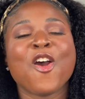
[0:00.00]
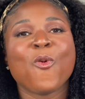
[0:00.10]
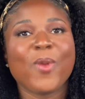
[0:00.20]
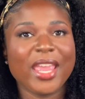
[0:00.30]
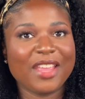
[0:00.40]

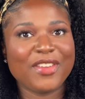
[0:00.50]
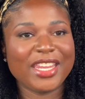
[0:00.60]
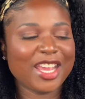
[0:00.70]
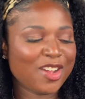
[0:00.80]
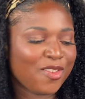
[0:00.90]
wig
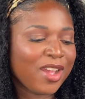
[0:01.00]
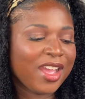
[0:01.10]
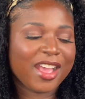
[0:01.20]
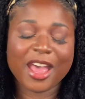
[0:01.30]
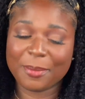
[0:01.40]
video
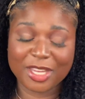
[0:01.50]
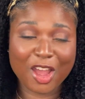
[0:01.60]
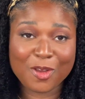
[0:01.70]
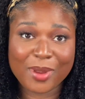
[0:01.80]
coming y'all